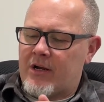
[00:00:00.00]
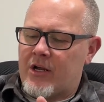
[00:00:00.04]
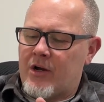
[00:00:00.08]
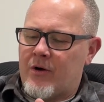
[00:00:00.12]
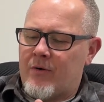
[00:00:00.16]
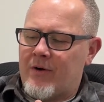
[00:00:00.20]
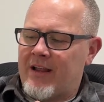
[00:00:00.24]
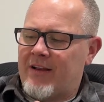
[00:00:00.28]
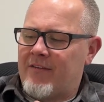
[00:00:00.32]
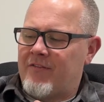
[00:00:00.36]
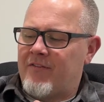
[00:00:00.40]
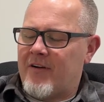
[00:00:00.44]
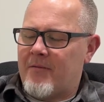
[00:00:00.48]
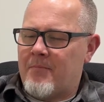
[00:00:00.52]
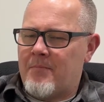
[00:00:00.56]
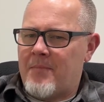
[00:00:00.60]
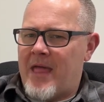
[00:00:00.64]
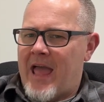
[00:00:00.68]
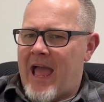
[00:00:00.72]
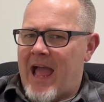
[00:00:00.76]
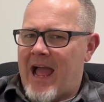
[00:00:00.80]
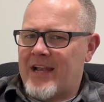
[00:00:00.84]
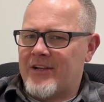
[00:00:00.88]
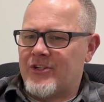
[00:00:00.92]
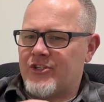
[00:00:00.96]
going from
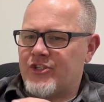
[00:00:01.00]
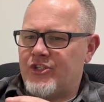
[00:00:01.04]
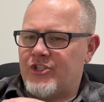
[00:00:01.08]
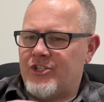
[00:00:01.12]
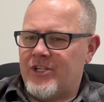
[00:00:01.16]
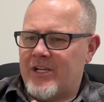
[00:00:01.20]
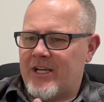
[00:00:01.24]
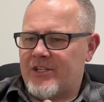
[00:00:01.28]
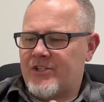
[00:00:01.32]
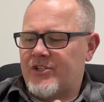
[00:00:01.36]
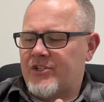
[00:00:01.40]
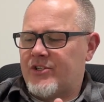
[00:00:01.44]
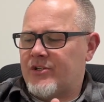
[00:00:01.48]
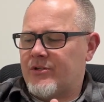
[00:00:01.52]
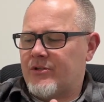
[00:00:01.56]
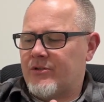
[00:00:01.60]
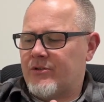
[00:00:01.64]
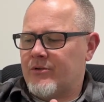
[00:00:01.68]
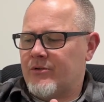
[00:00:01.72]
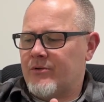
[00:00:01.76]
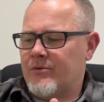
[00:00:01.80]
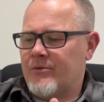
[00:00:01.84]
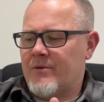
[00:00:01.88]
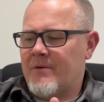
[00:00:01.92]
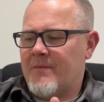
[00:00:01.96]
that just
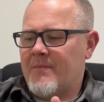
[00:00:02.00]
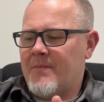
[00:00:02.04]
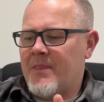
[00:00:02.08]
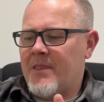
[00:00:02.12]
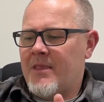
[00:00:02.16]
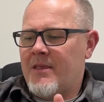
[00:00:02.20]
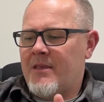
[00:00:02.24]
to